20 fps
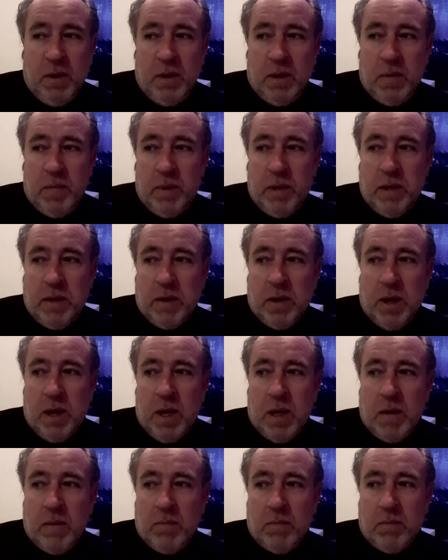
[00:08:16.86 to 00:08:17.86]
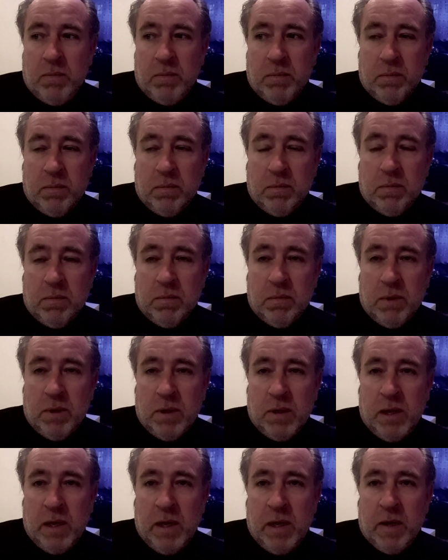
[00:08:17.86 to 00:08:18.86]
In the meantime,
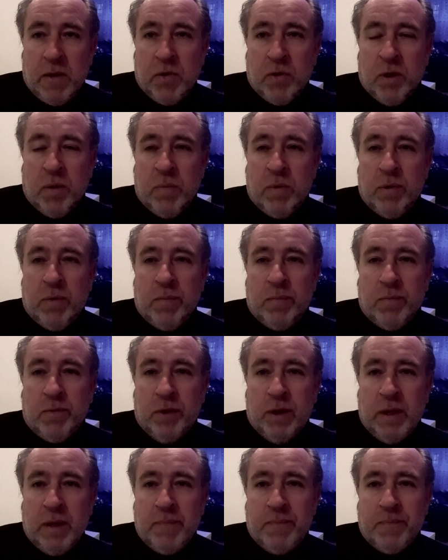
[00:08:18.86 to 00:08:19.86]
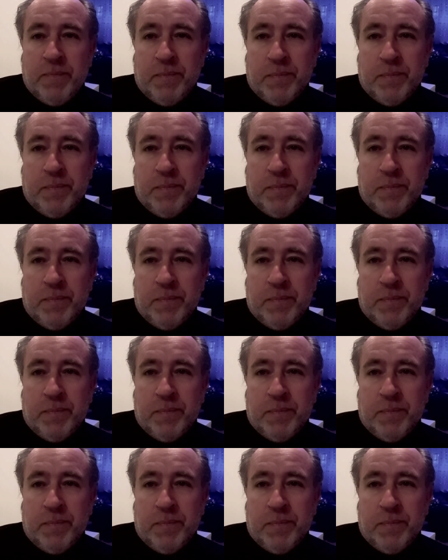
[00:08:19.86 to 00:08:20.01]
stay out of trouble, right?